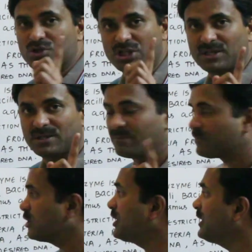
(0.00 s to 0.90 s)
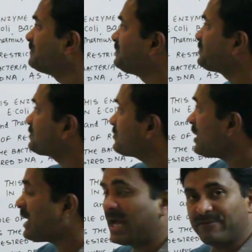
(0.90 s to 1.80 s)
watch it. Okay,
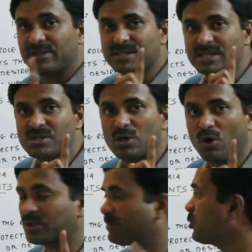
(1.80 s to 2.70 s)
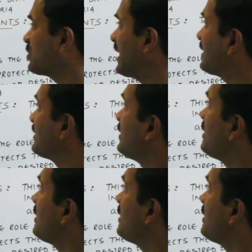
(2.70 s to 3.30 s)
I have discussed a lot about that.